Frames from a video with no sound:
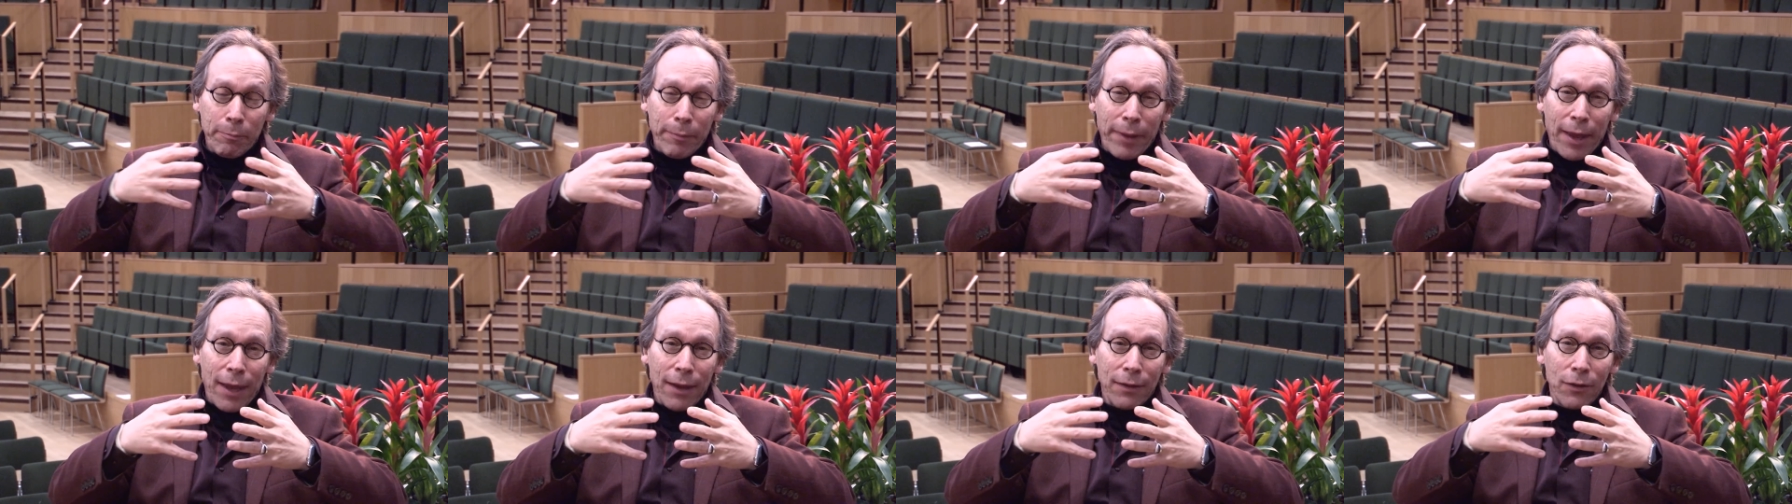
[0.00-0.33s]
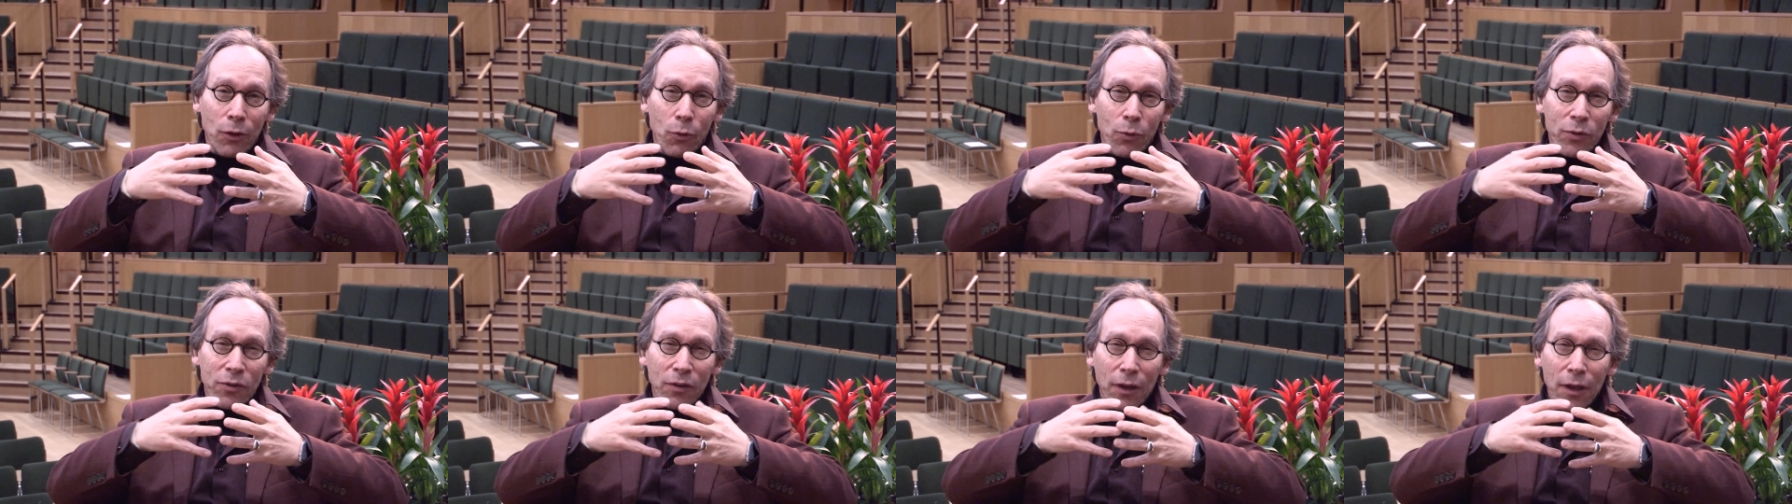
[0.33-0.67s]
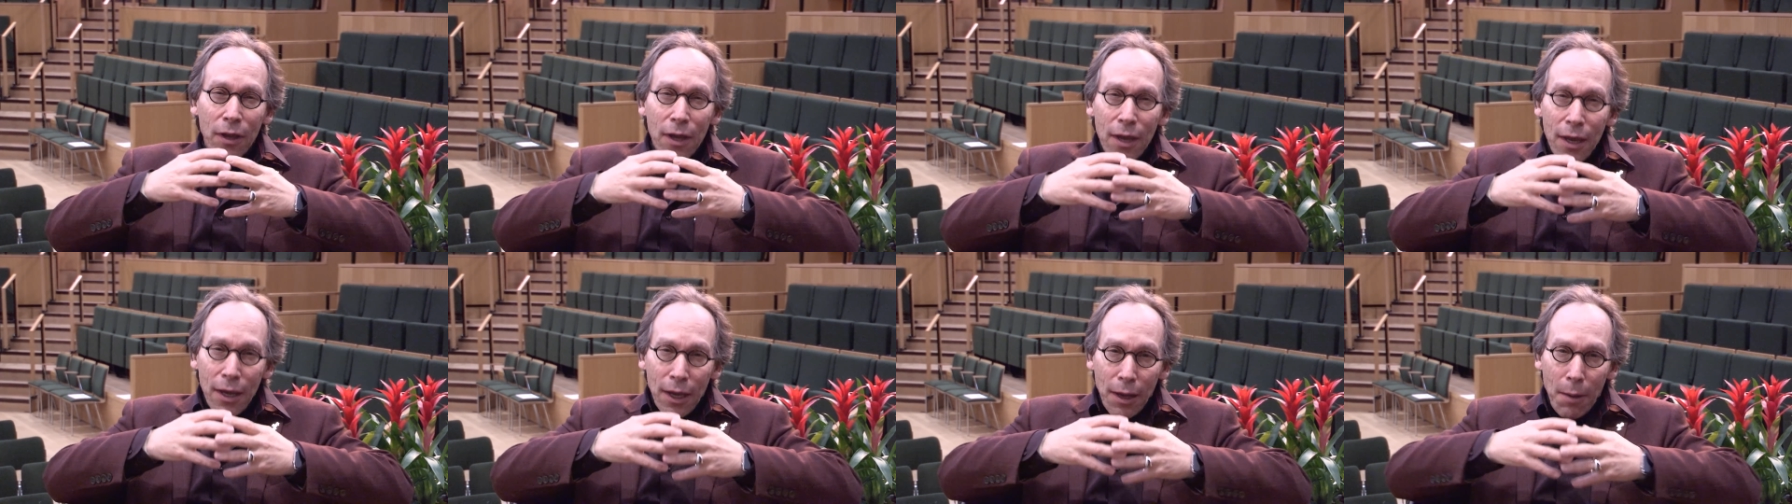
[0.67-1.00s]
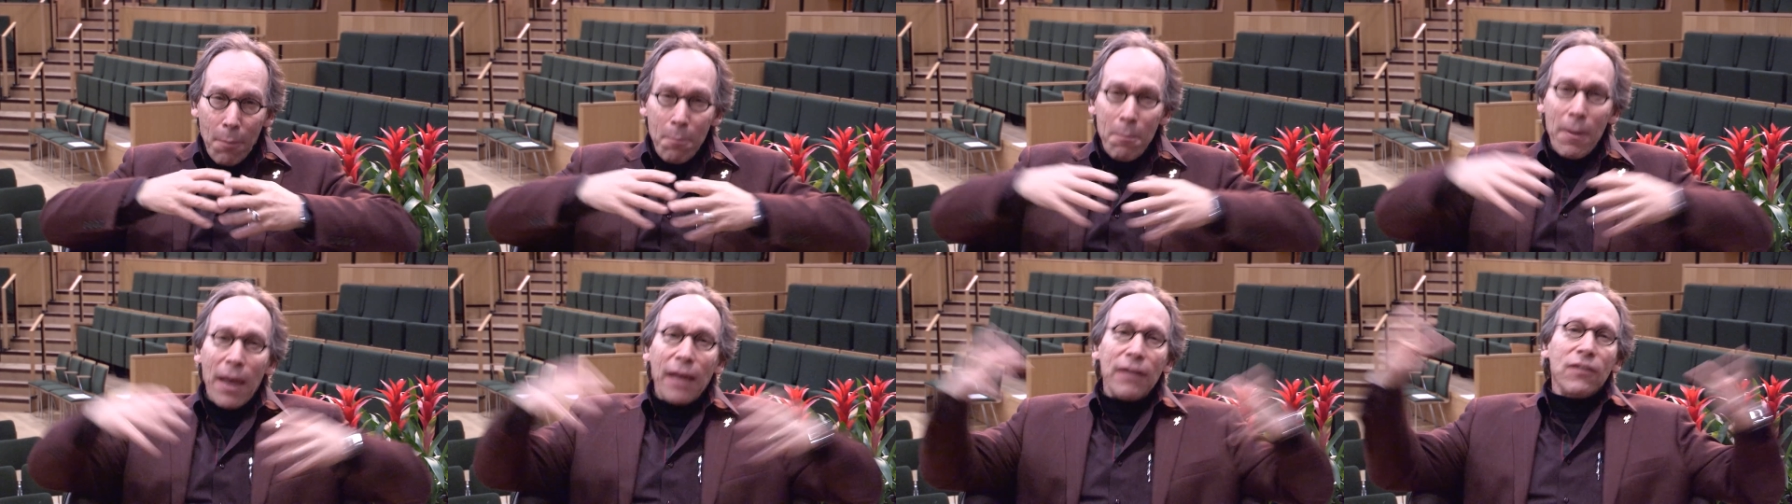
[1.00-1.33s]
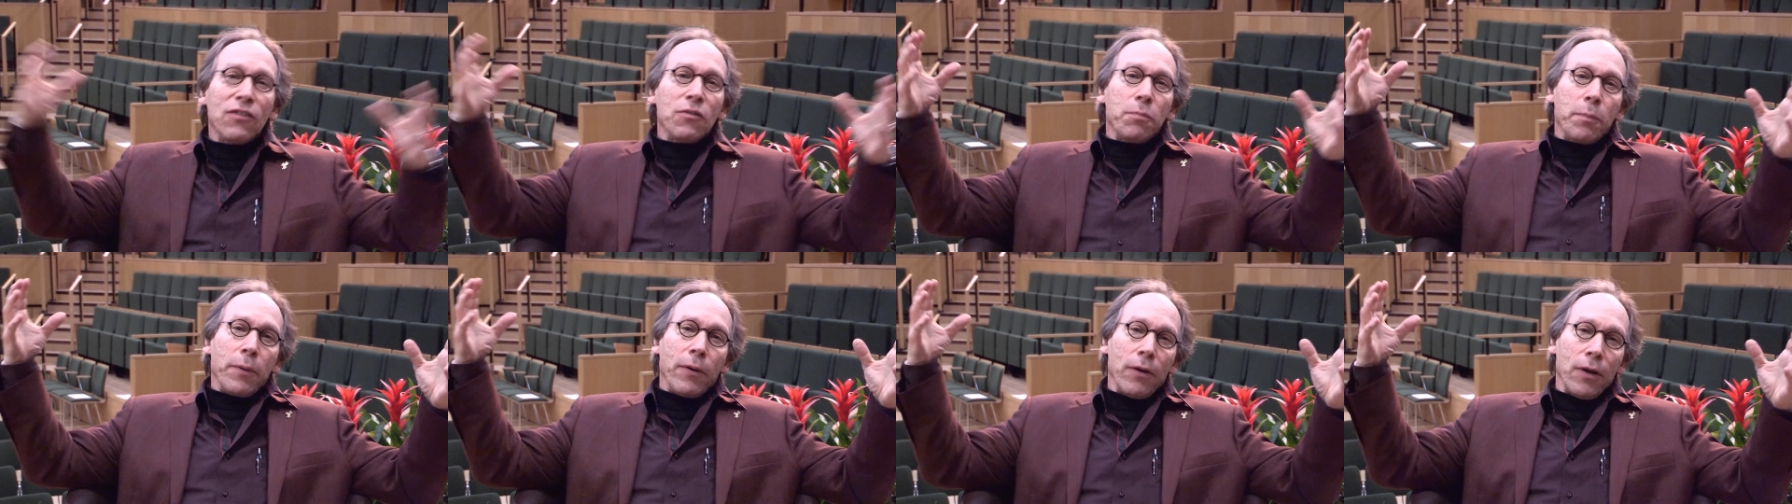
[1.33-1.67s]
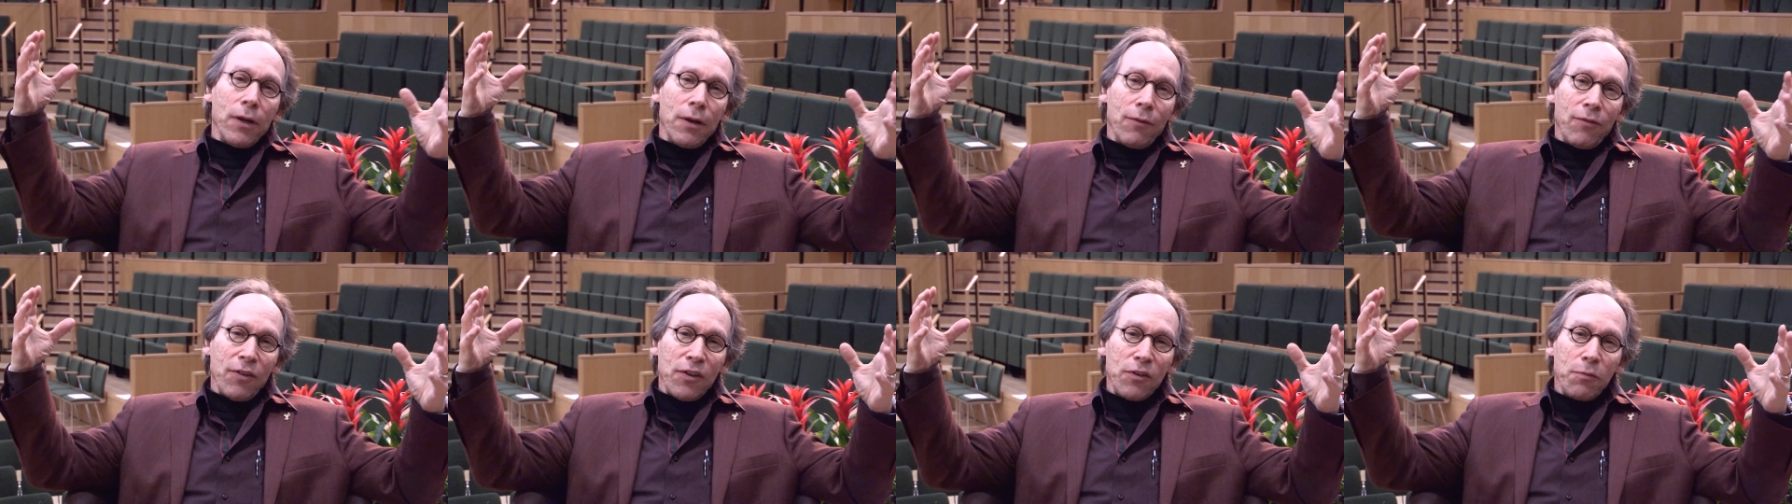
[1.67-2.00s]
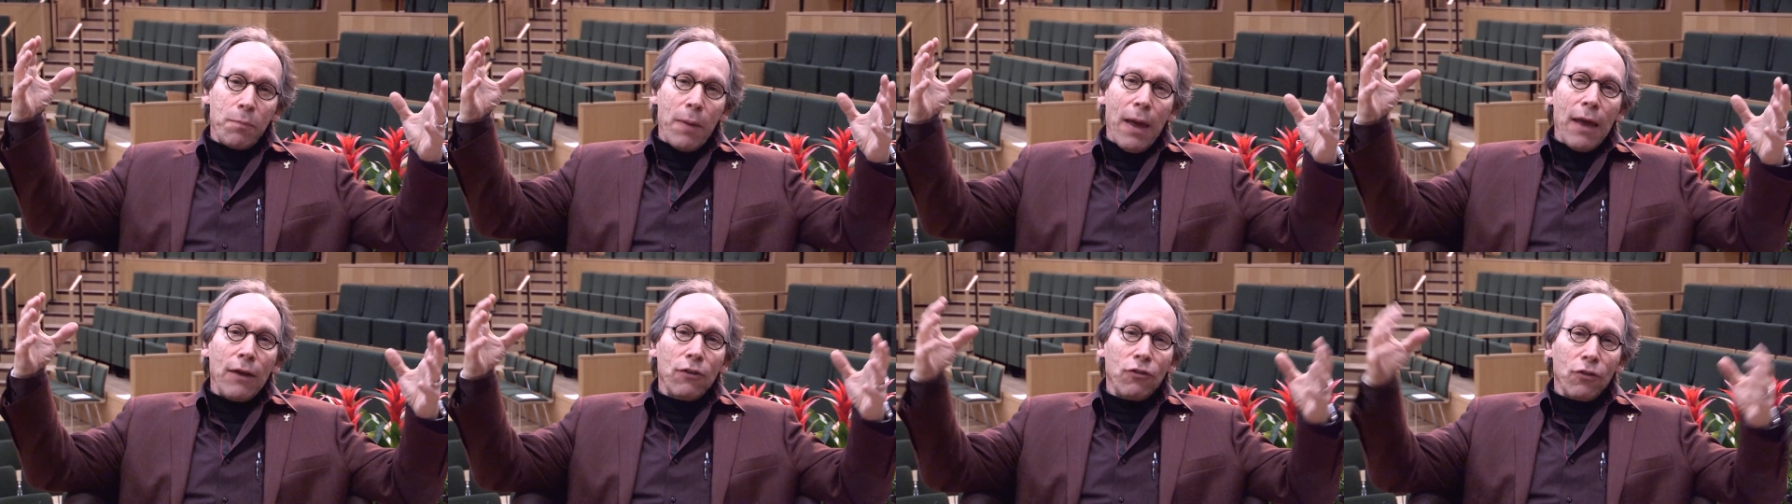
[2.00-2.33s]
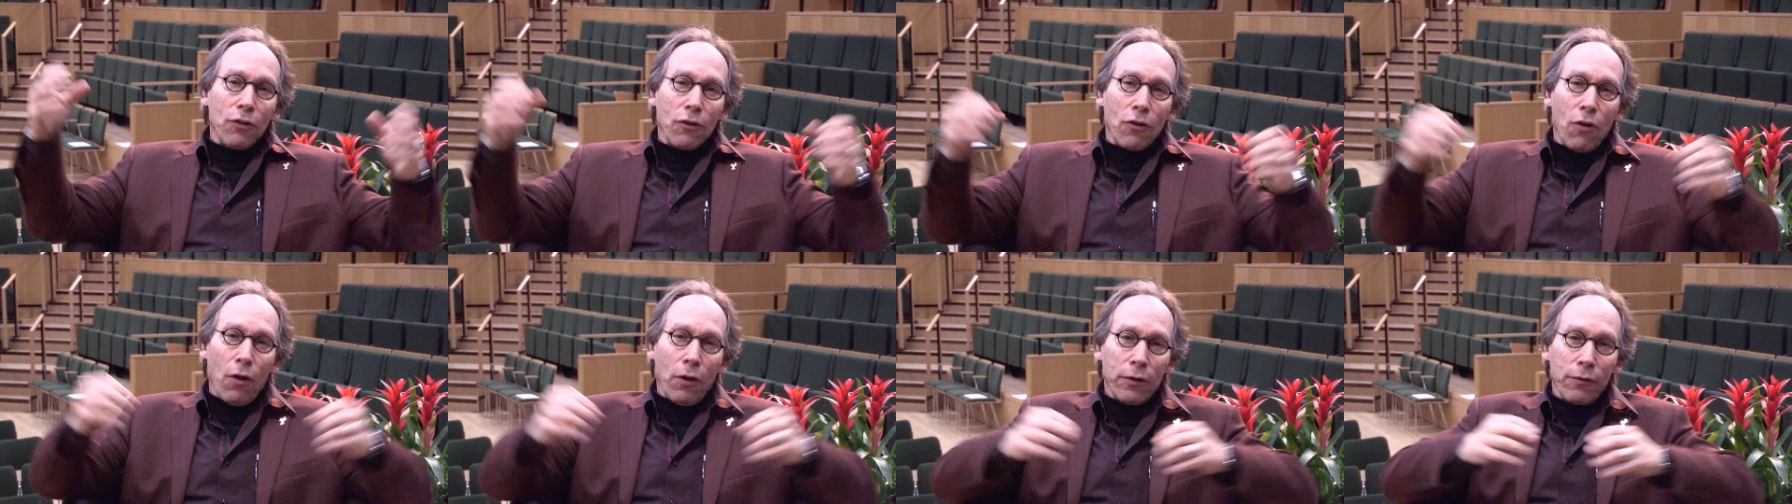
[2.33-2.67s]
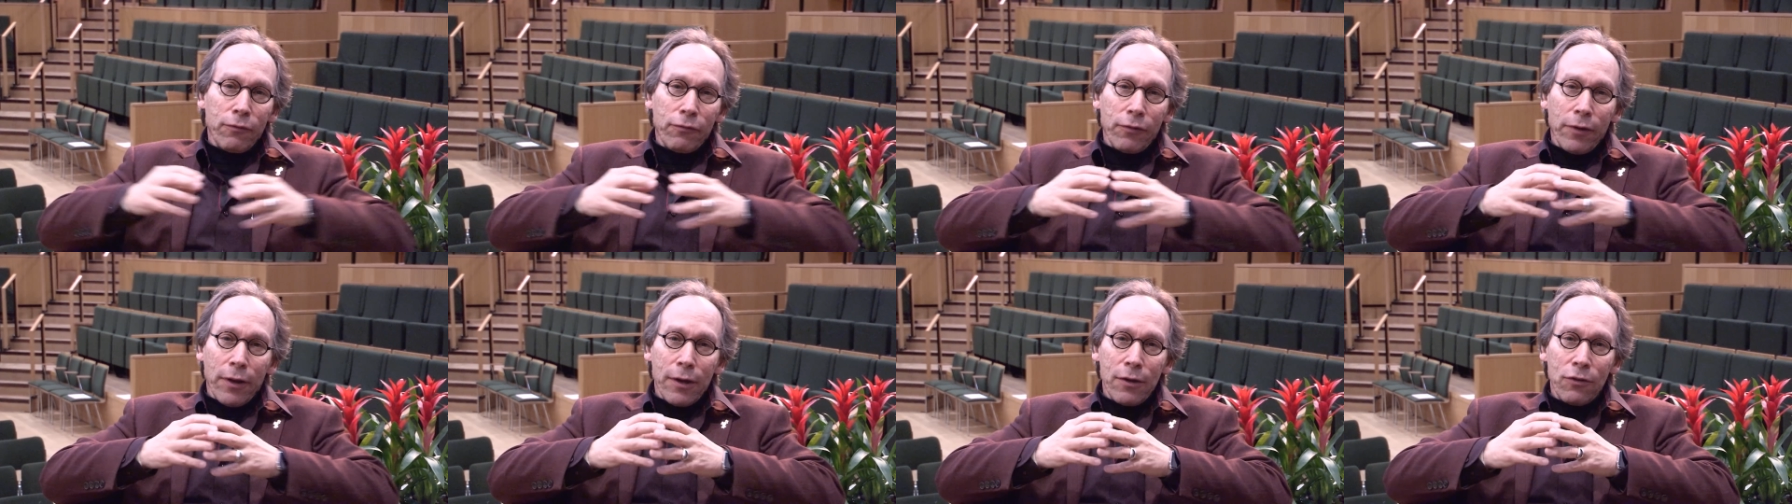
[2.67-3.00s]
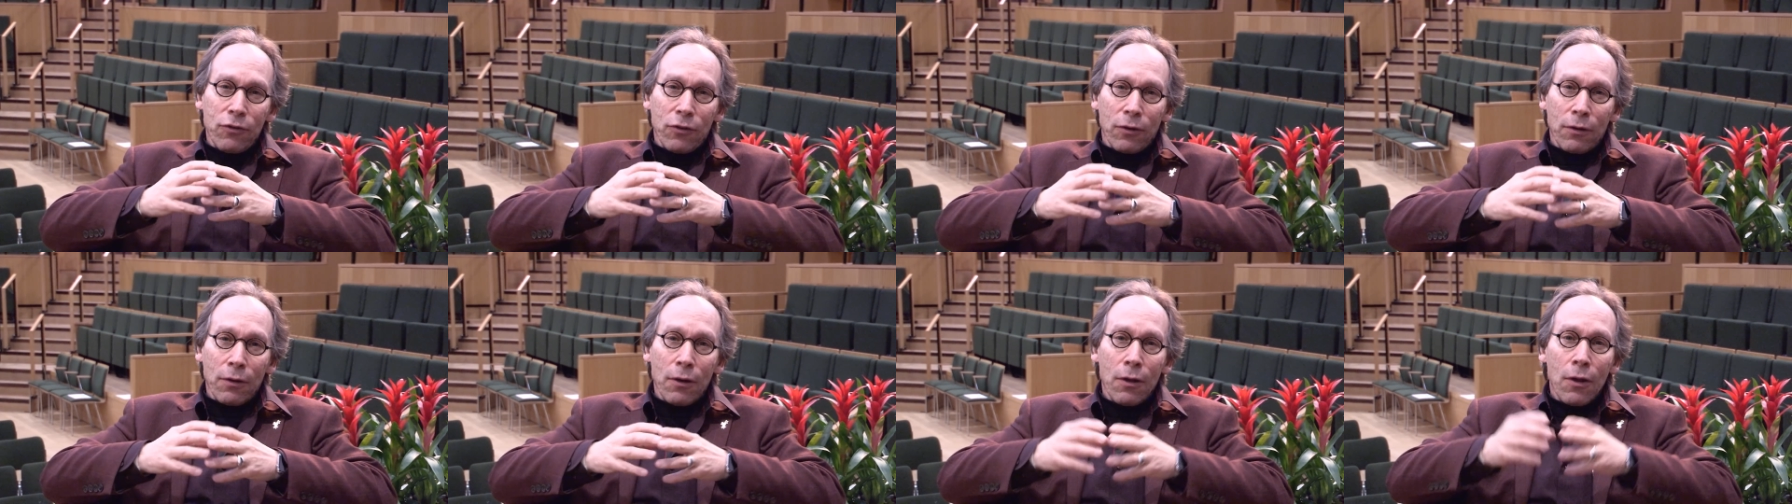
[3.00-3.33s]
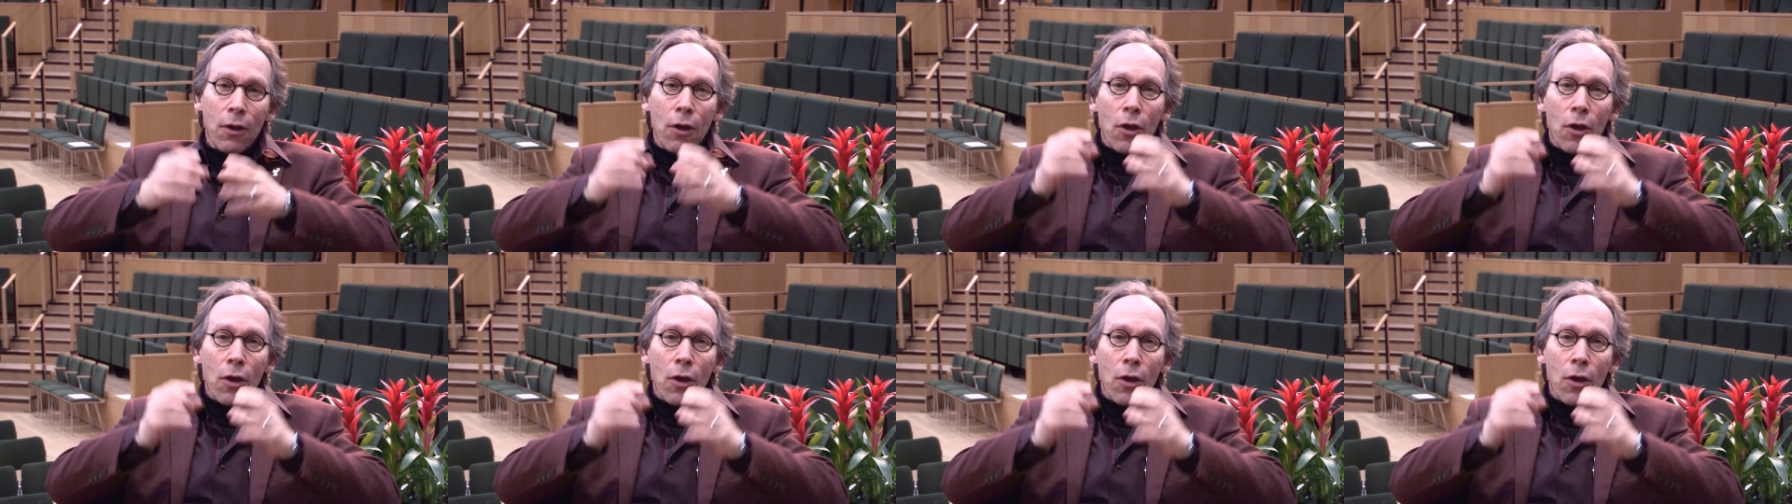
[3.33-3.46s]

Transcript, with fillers: Bang there was an immense period of expansion called inflation.